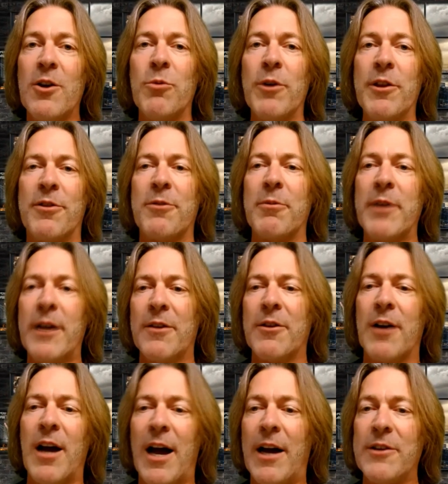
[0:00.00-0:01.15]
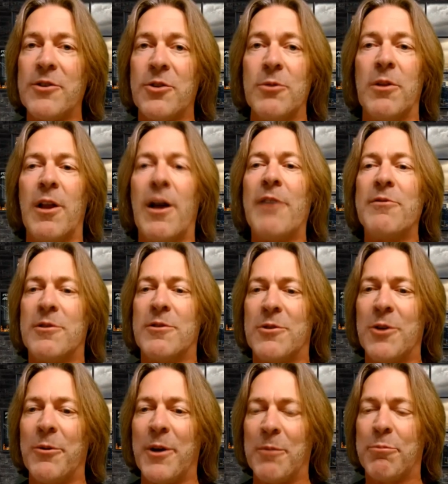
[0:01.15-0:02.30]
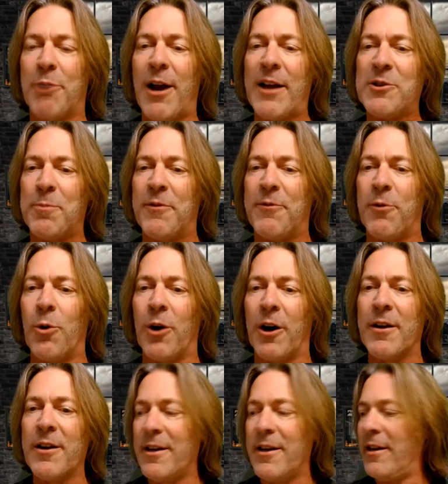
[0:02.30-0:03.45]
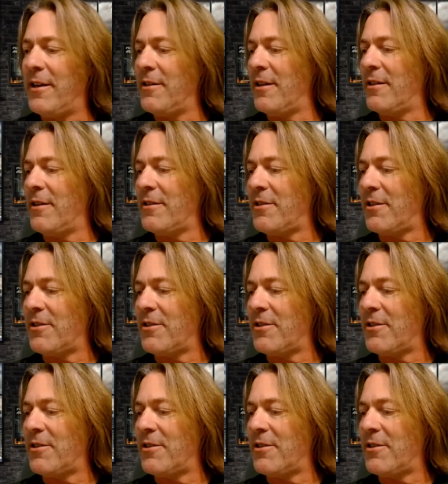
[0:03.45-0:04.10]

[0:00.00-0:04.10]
with three other guys who loved doing press before. This